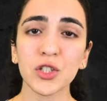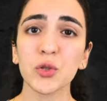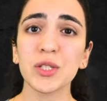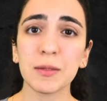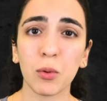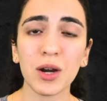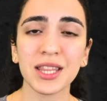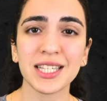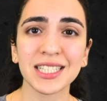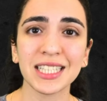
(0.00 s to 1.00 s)
To support
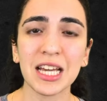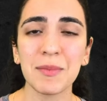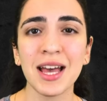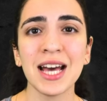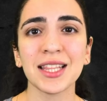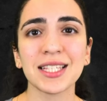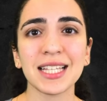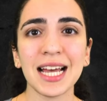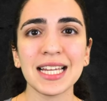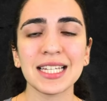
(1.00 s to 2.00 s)
this claim, the
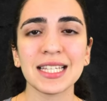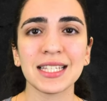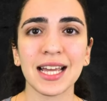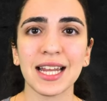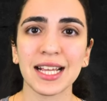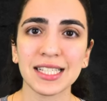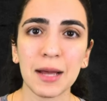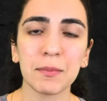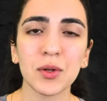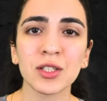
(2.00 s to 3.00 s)
scientists cite
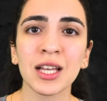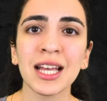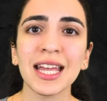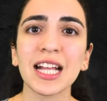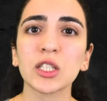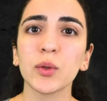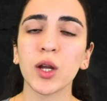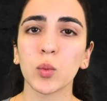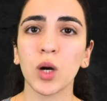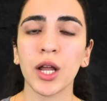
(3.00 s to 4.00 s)
examples,
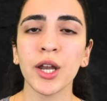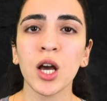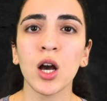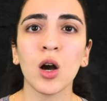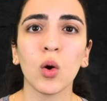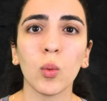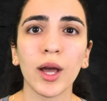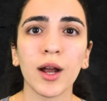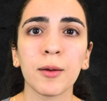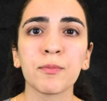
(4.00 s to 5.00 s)
including one
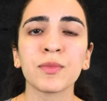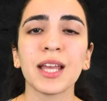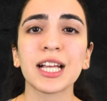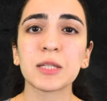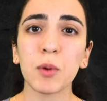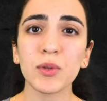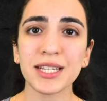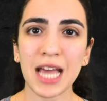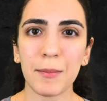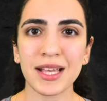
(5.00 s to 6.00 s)
where
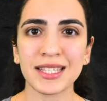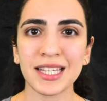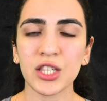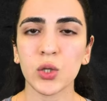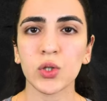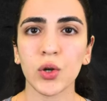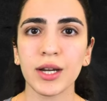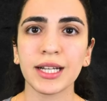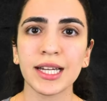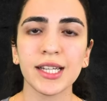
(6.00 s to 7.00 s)
exposing M S Cs to
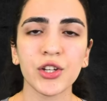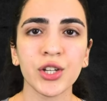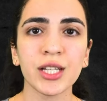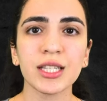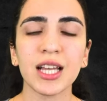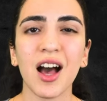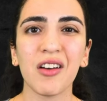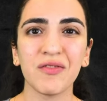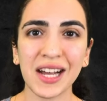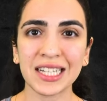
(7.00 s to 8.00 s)
certain conditions
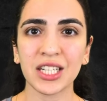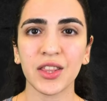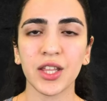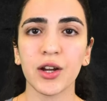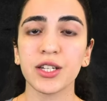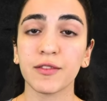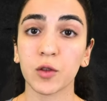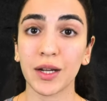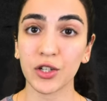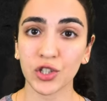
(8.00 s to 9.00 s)
affected their
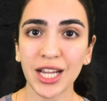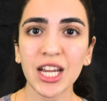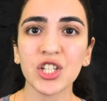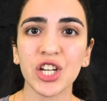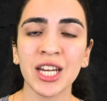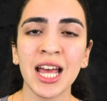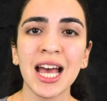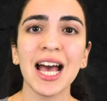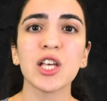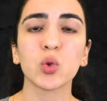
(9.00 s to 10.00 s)
differentiation
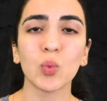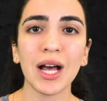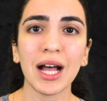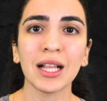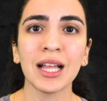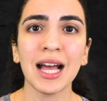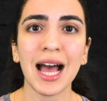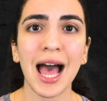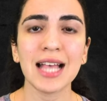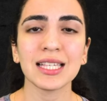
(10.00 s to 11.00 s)
as well
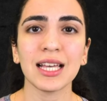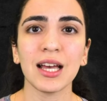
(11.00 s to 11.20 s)
as